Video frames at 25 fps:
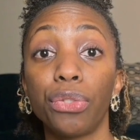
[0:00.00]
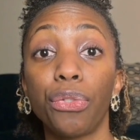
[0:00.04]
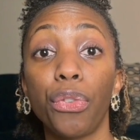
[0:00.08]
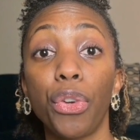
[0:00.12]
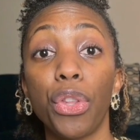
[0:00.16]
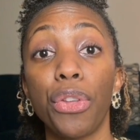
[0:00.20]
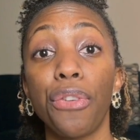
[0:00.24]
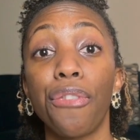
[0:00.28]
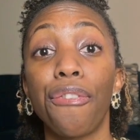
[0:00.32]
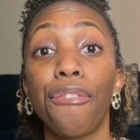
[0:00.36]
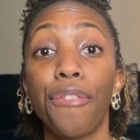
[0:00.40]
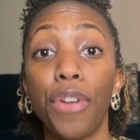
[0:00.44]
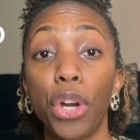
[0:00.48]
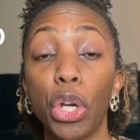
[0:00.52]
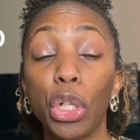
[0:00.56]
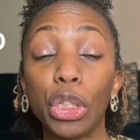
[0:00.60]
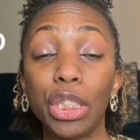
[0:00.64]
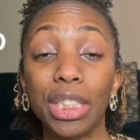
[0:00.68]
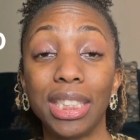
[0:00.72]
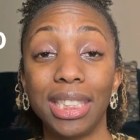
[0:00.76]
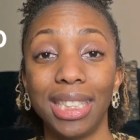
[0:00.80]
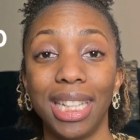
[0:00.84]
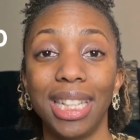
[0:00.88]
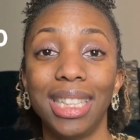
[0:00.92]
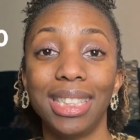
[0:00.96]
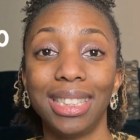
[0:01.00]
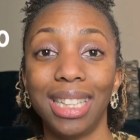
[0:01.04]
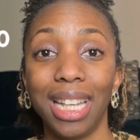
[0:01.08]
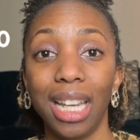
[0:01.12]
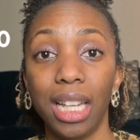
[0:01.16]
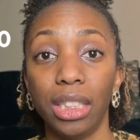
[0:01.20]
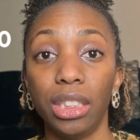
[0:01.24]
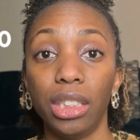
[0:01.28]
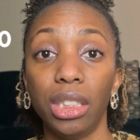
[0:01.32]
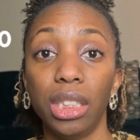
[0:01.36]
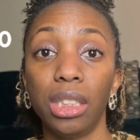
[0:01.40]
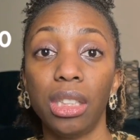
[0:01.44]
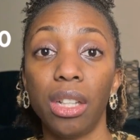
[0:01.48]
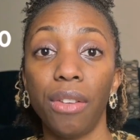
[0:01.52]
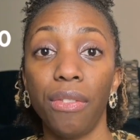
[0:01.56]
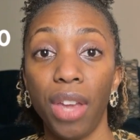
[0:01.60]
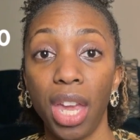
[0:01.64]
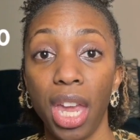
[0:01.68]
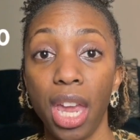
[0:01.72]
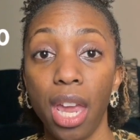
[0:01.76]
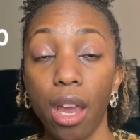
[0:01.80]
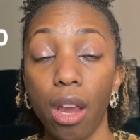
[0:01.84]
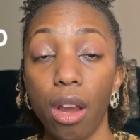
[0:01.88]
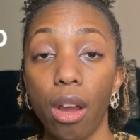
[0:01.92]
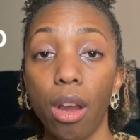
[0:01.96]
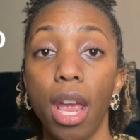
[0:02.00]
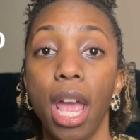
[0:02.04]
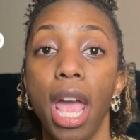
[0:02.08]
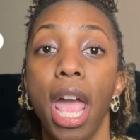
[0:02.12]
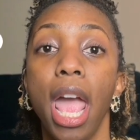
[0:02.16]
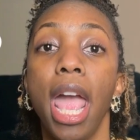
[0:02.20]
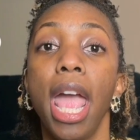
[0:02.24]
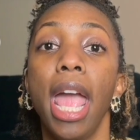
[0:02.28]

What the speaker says: for the first 6 inches of hair.